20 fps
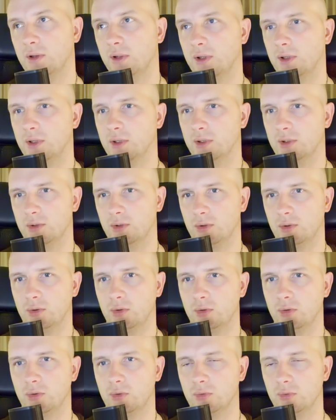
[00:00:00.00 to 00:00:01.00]

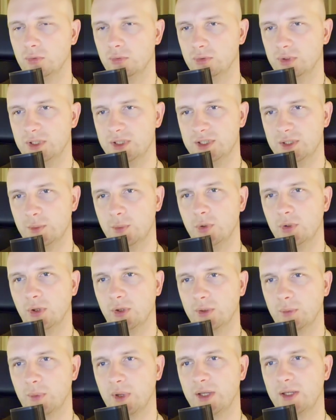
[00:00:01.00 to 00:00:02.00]
to distribute
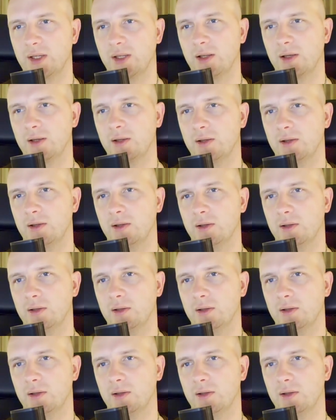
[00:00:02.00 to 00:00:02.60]
automatically,